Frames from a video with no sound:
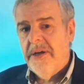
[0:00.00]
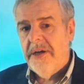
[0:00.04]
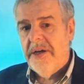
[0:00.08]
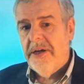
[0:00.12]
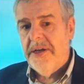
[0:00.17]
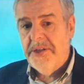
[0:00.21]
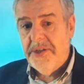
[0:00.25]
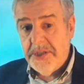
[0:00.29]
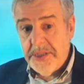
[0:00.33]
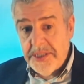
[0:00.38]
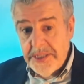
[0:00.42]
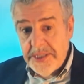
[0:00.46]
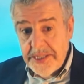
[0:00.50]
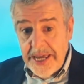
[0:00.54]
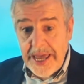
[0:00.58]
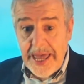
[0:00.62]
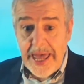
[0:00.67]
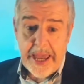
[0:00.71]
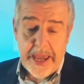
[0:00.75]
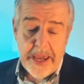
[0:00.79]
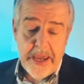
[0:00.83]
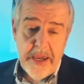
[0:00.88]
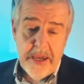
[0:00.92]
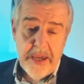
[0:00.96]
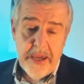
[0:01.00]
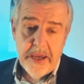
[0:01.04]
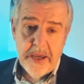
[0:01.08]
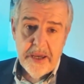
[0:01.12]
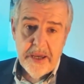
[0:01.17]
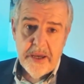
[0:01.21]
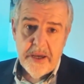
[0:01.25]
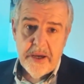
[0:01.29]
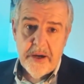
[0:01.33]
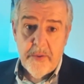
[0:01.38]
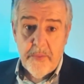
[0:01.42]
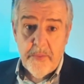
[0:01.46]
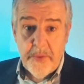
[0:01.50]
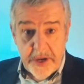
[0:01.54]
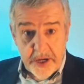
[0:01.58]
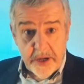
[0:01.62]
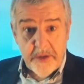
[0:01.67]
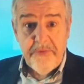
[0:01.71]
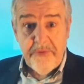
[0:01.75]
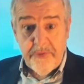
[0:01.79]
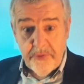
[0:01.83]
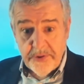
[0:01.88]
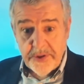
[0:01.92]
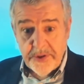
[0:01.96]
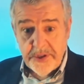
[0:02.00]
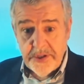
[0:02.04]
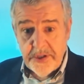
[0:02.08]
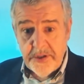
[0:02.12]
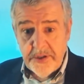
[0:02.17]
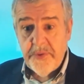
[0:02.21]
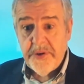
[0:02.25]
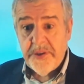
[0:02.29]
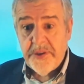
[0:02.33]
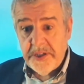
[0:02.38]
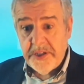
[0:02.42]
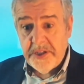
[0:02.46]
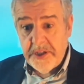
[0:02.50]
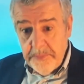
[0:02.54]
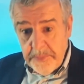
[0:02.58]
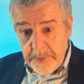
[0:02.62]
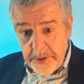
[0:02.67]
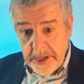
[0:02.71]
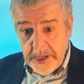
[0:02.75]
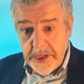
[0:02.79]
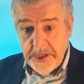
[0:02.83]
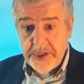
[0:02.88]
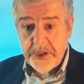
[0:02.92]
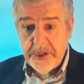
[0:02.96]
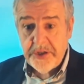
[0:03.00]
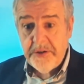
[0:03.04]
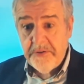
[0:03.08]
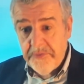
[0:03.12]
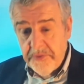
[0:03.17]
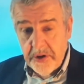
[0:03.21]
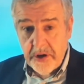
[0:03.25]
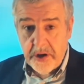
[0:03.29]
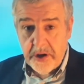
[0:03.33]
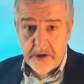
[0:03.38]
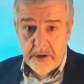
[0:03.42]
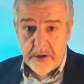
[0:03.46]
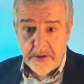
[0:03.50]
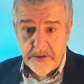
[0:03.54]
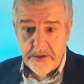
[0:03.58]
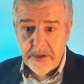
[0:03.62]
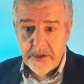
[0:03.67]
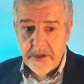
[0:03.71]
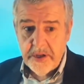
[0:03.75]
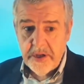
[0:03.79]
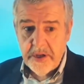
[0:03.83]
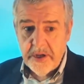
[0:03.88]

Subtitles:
And today, we're confronted with a depiction of God